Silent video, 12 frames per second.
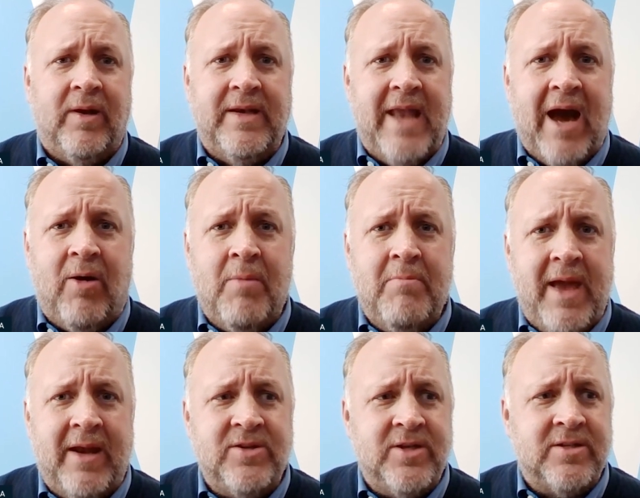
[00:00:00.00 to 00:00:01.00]
now I'm
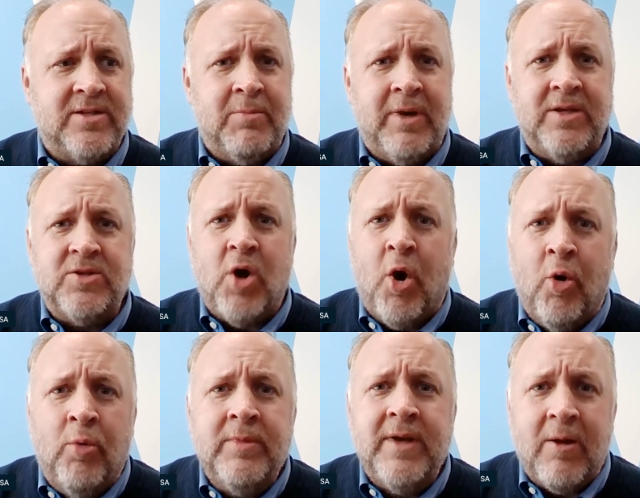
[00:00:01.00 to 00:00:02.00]
managing somebody's
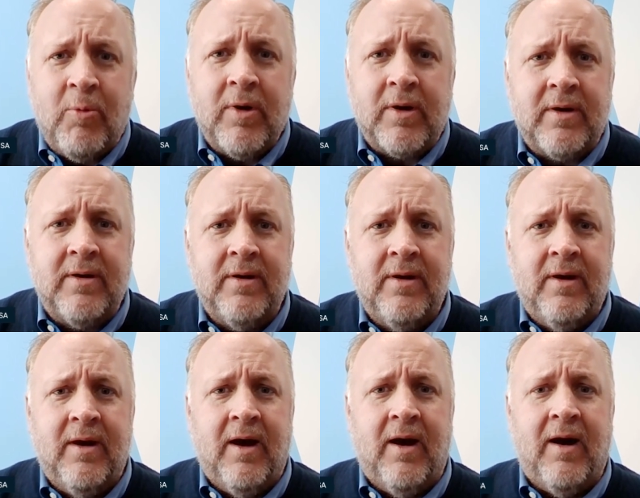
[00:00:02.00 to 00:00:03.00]
home network.
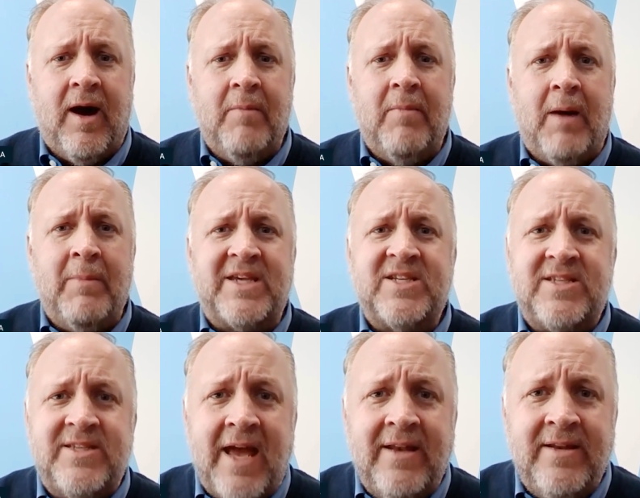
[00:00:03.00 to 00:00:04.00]
I'm
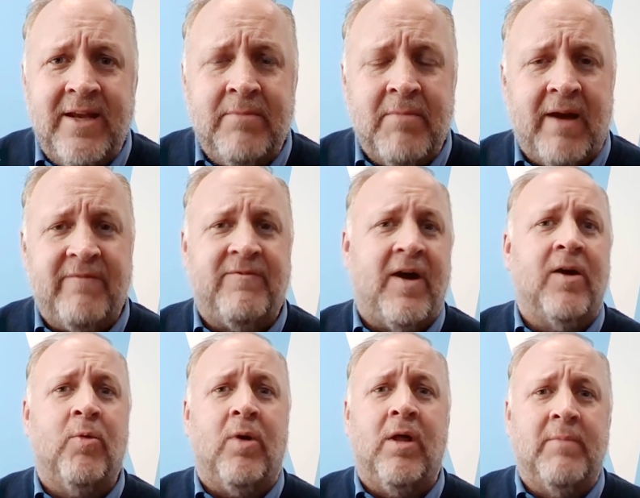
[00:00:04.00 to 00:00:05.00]
extending my
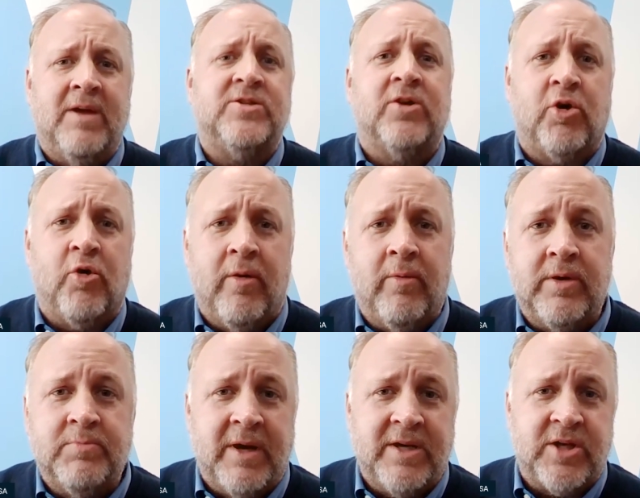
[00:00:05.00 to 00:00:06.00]
firewall, my
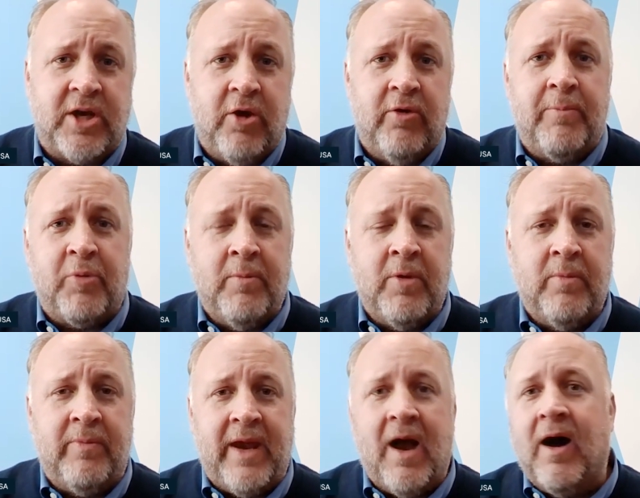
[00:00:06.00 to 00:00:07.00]
security perimeter
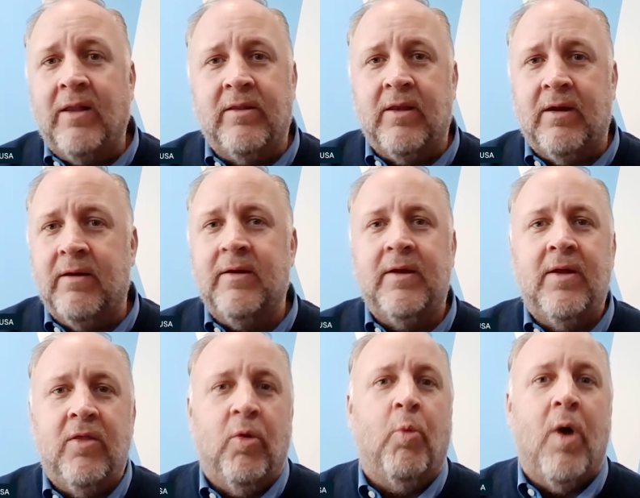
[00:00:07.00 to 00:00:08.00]
beyond the
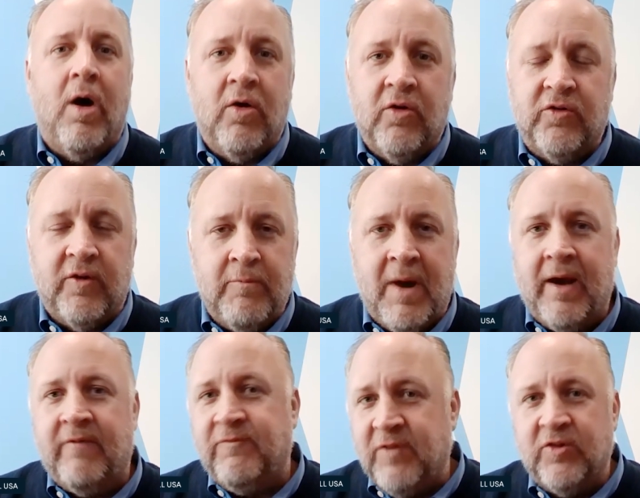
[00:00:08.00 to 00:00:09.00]
walls of
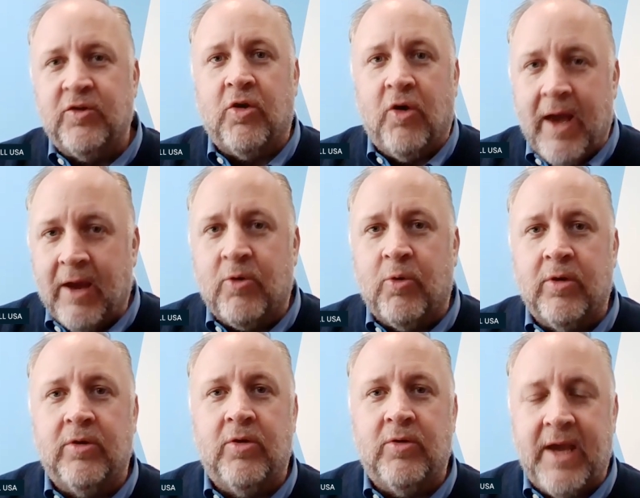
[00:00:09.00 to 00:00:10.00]
my physical
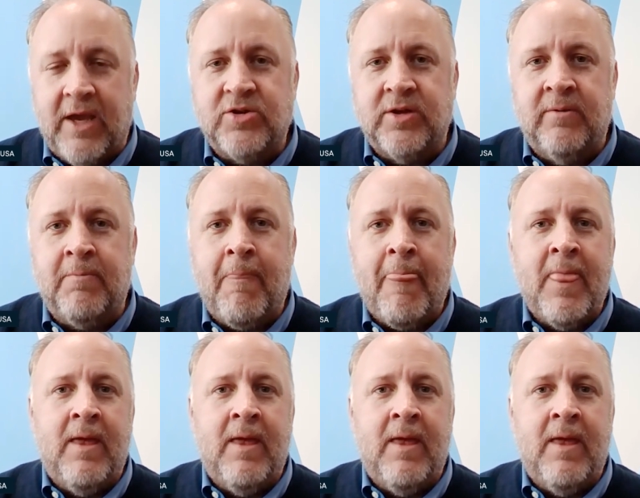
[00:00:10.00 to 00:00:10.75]
headquarter location.